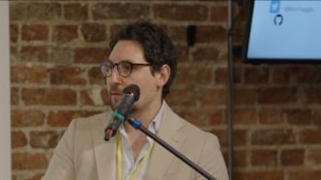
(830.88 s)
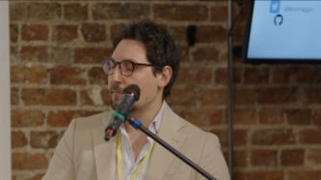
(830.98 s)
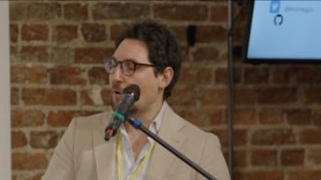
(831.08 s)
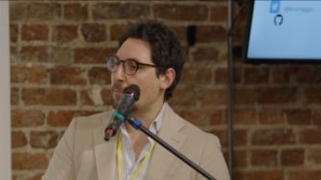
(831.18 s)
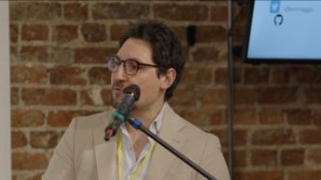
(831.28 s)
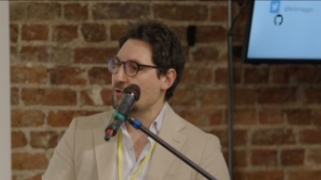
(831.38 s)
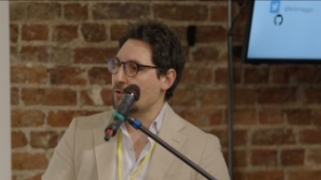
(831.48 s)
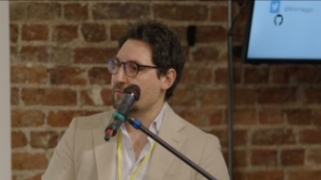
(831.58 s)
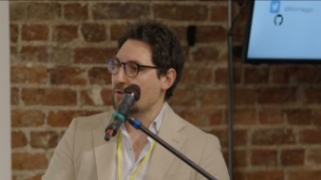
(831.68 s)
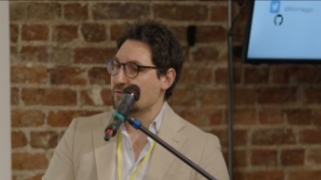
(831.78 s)

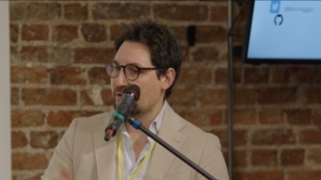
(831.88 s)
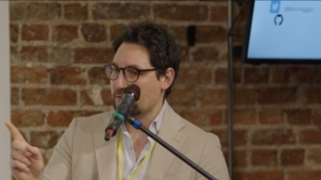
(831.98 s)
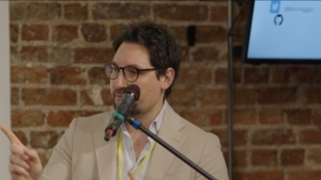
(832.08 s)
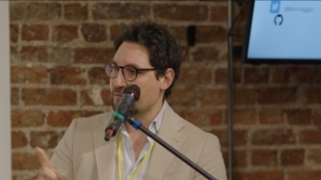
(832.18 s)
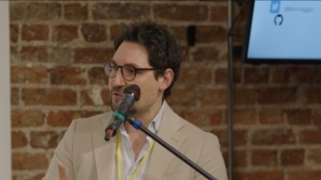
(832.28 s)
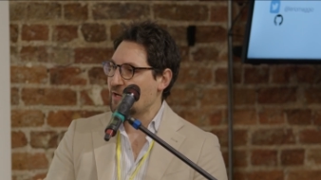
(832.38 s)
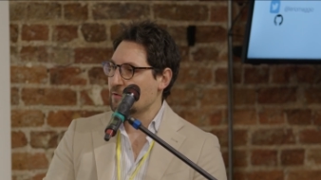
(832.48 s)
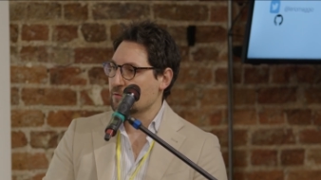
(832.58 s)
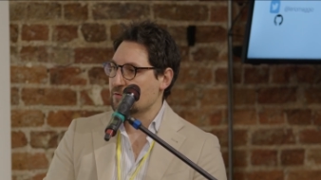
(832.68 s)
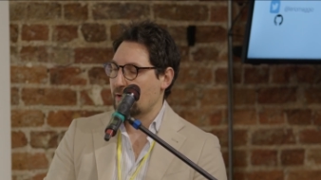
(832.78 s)
option of using different
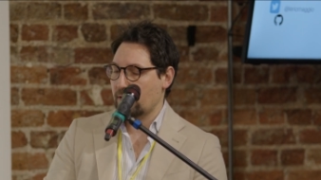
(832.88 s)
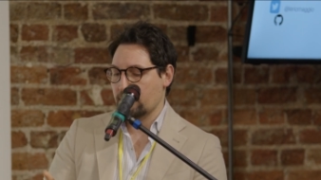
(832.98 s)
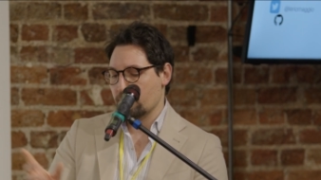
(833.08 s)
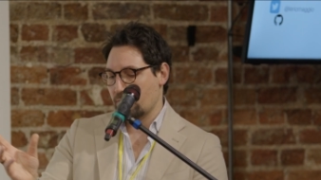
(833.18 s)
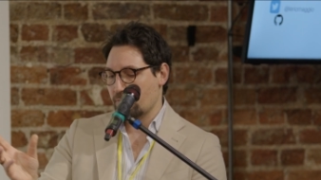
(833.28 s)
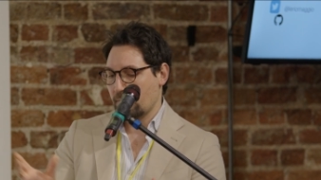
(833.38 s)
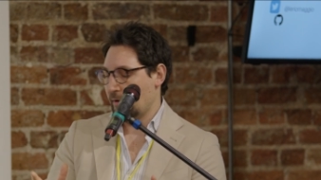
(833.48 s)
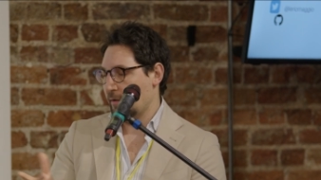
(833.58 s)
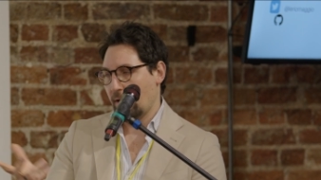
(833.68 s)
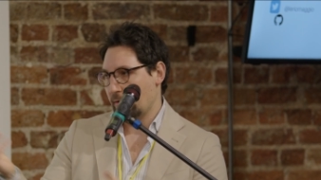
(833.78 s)
channels, and
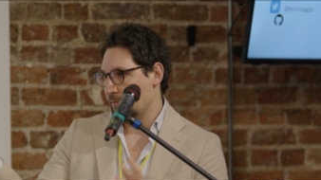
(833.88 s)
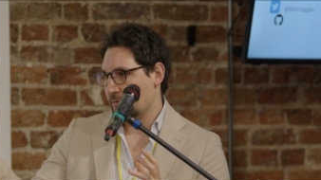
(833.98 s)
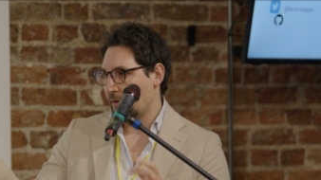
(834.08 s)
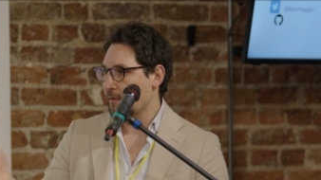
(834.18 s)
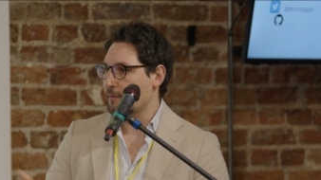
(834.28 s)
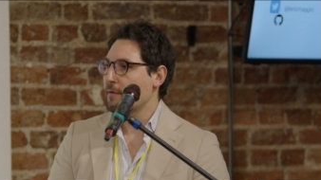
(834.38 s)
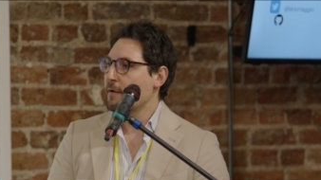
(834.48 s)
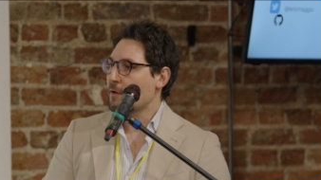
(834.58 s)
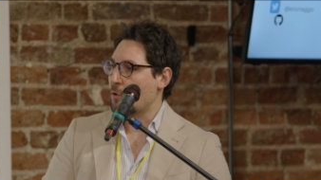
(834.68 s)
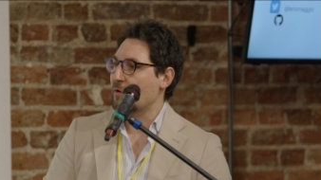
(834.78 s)

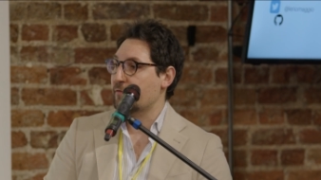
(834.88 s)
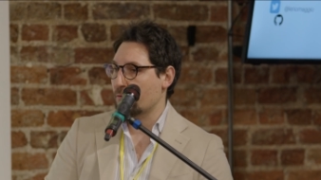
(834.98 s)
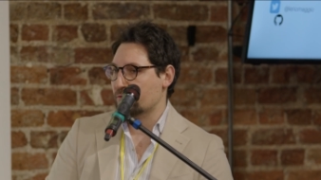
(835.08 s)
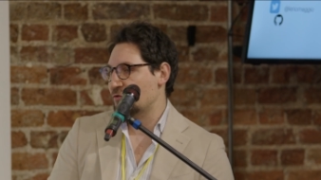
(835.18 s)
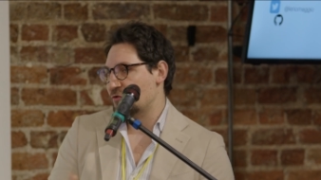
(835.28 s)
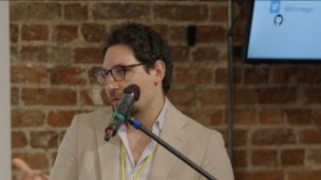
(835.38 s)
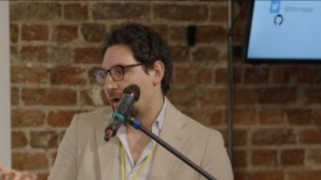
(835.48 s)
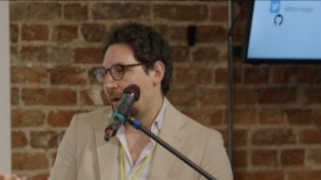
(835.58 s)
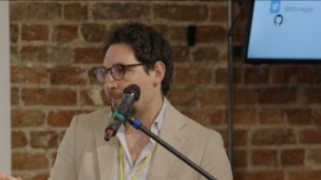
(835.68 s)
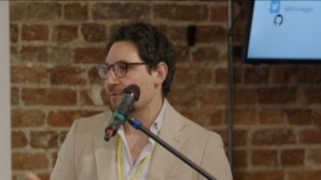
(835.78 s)
CondaForce
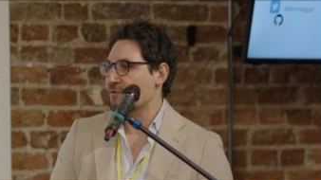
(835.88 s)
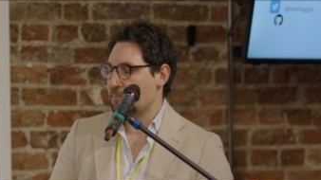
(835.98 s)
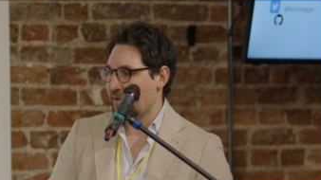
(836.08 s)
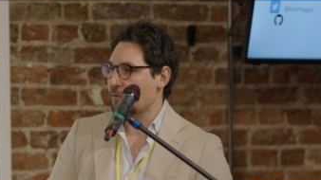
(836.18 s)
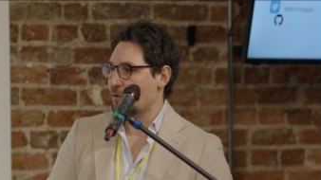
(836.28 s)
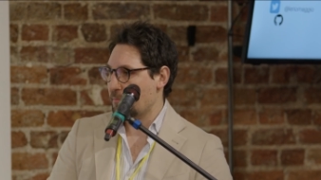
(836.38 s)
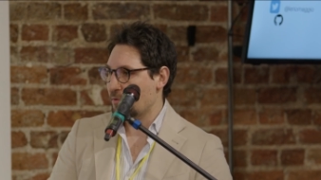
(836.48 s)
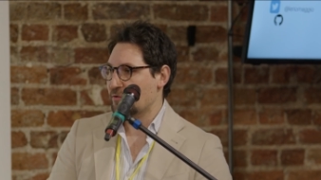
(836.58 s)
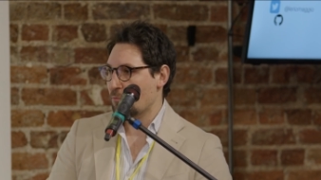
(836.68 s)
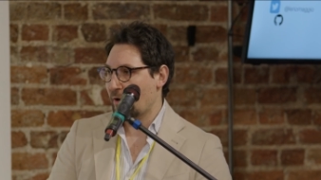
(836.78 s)
happen to be the
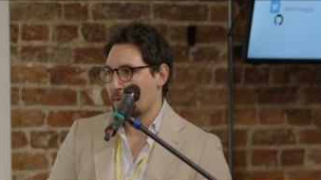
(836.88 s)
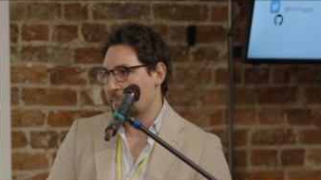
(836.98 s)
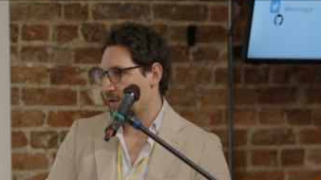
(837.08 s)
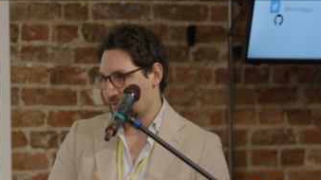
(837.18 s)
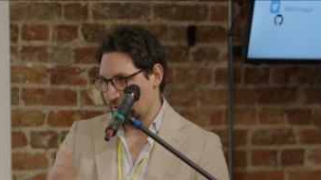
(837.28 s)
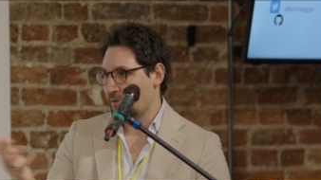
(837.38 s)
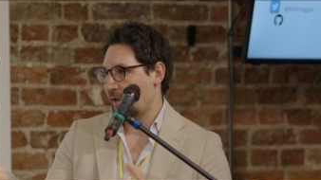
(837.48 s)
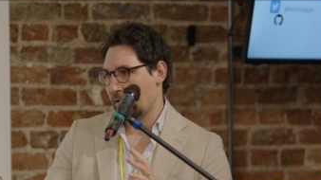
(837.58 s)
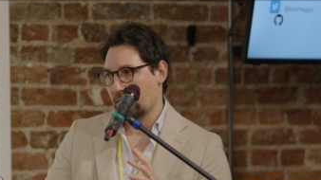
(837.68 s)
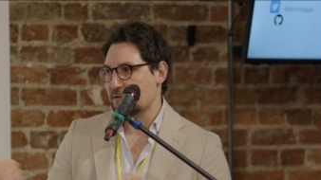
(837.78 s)
community one, but you
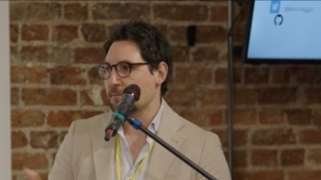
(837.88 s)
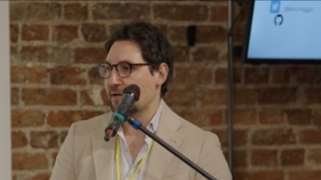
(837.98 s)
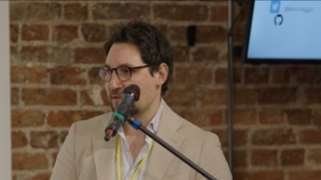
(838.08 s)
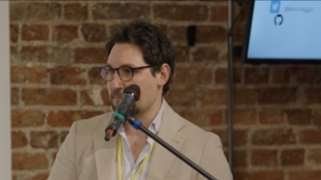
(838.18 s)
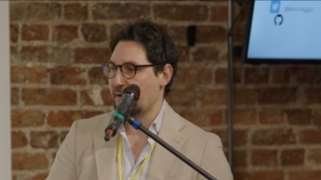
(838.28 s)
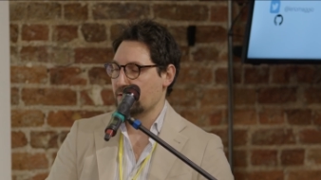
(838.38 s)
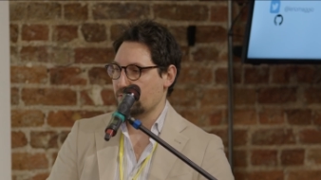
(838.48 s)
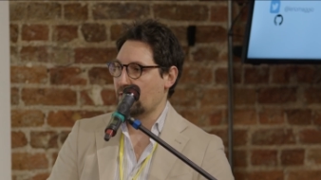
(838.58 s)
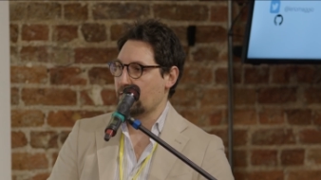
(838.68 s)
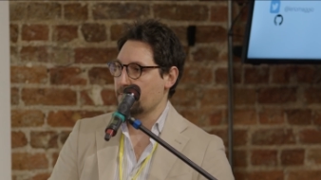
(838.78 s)
can customize as many
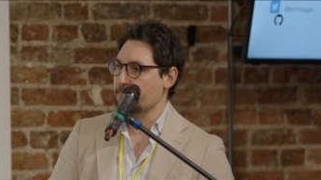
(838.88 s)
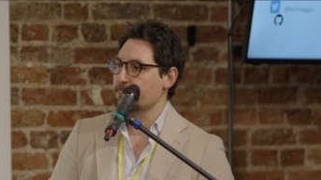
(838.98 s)
as you like.